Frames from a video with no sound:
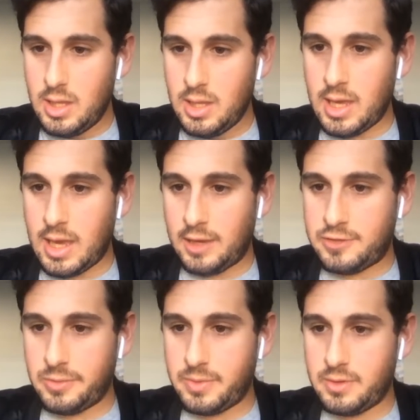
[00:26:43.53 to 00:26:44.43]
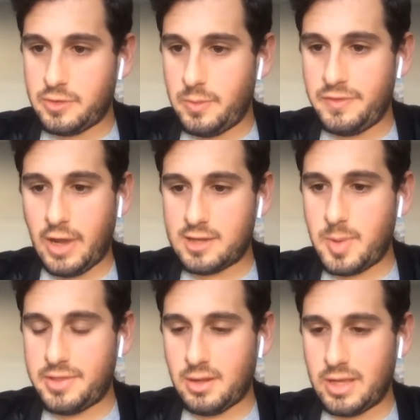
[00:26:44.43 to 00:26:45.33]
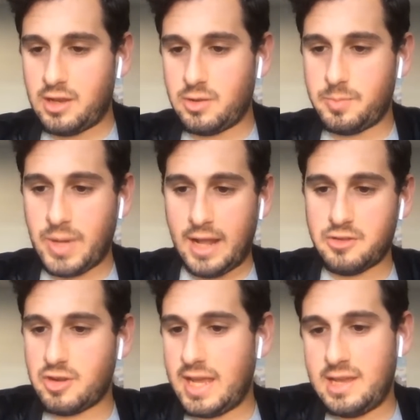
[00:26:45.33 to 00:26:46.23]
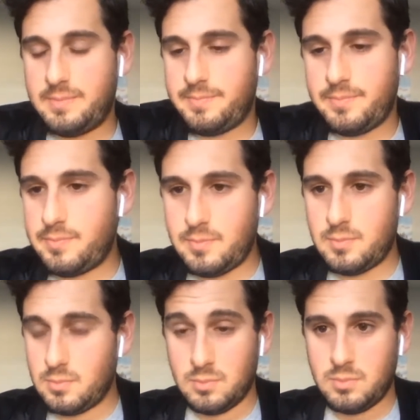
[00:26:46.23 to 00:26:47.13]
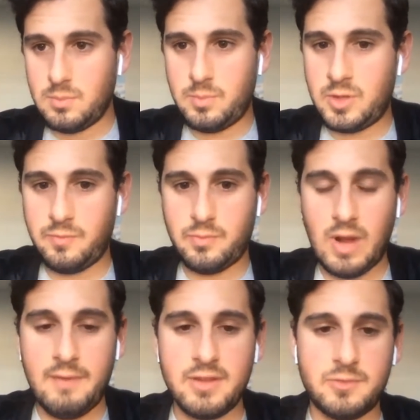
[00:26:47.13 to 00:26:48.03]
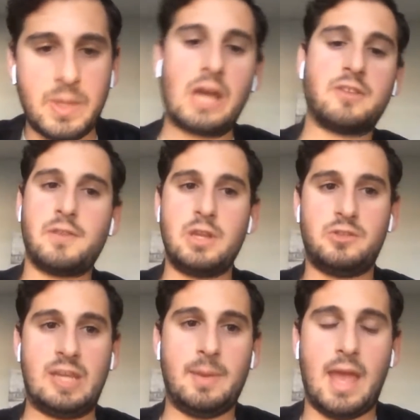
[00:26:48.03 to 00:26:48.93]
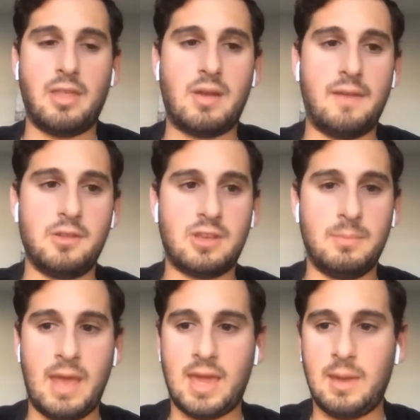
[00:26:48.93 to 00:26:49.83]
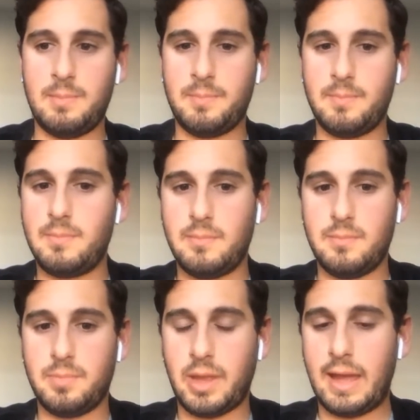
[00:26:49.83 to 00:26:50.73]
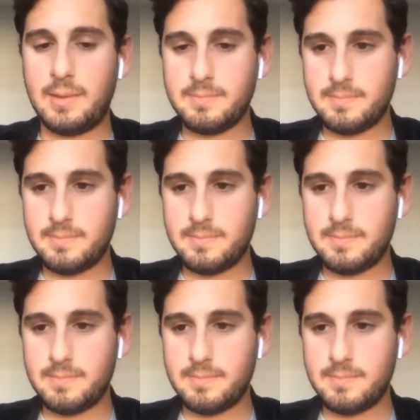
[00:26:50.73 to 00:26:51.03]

Yeah, so we talked about the Orlando Brown trade. The Ravens, because of the new CBA, the Ravens can make him play.